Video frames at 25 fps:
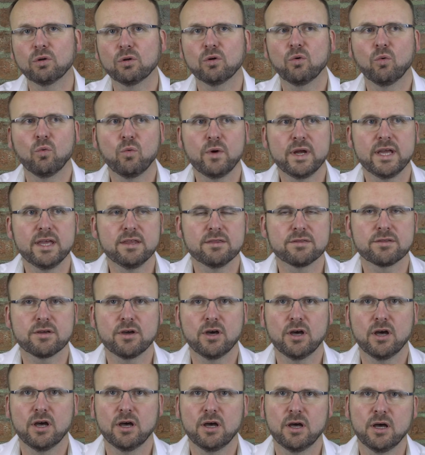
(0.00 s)
with
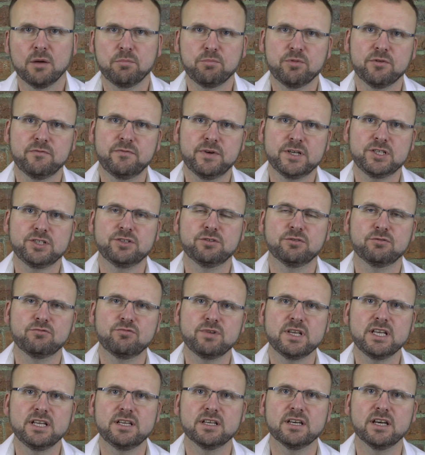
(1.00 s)
a professional
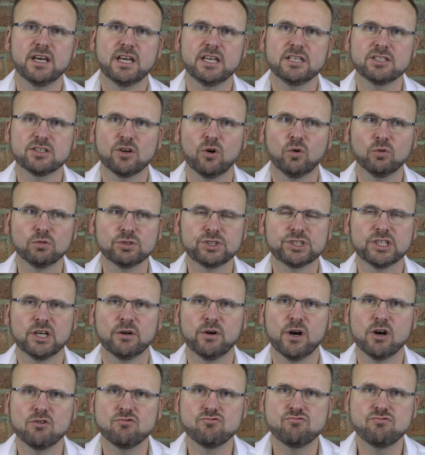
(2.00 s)
reader is also
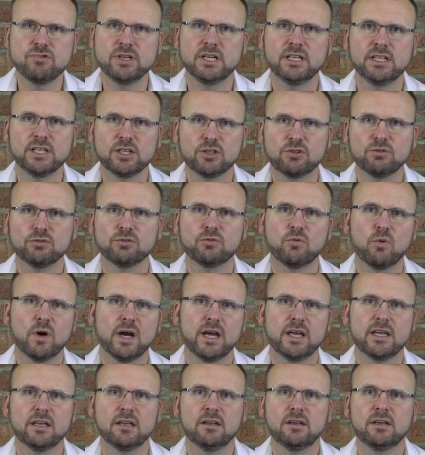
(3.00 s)
a really good
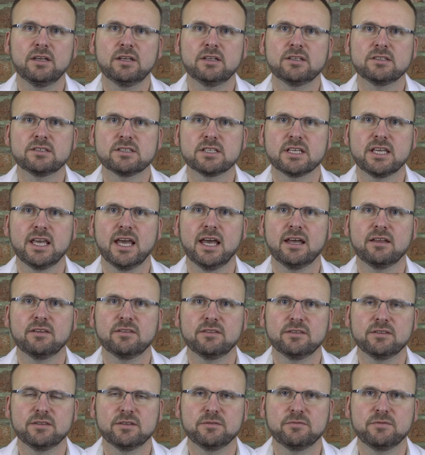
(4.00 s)
way to get
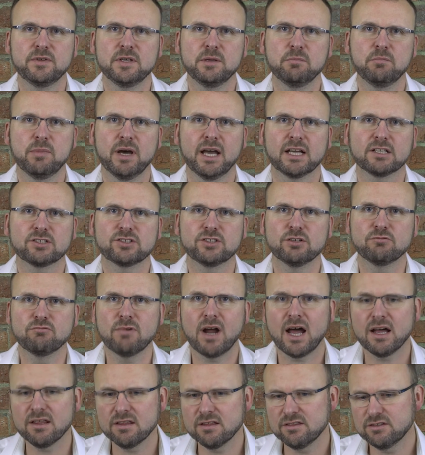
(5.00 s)
the feedback. So
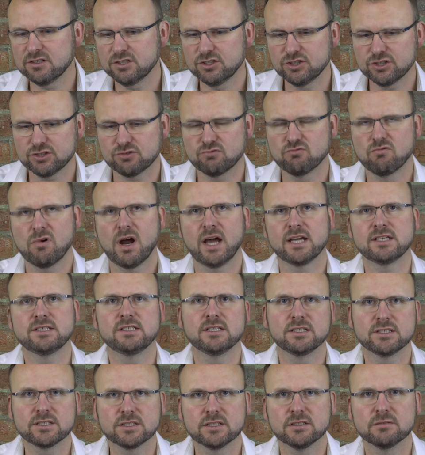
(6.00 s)
rather than just writing
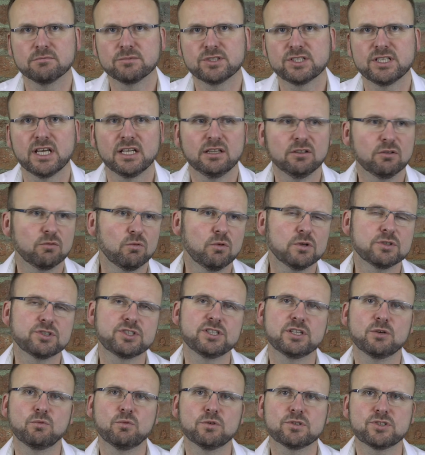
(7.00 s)
to them, say, look, what's
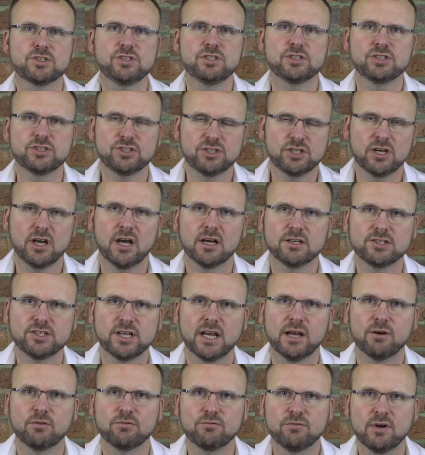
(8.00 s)
your charge
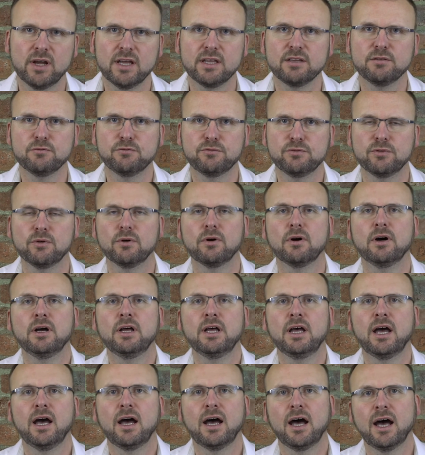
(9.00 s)
out rate for
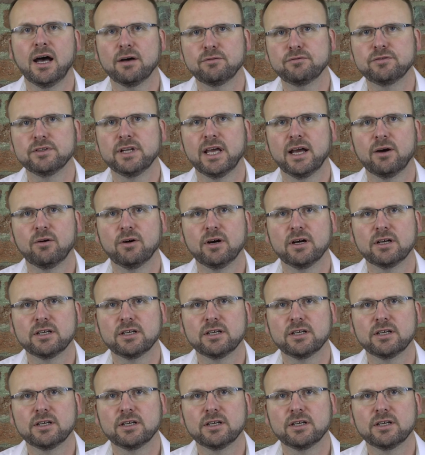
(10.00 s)
half an hour,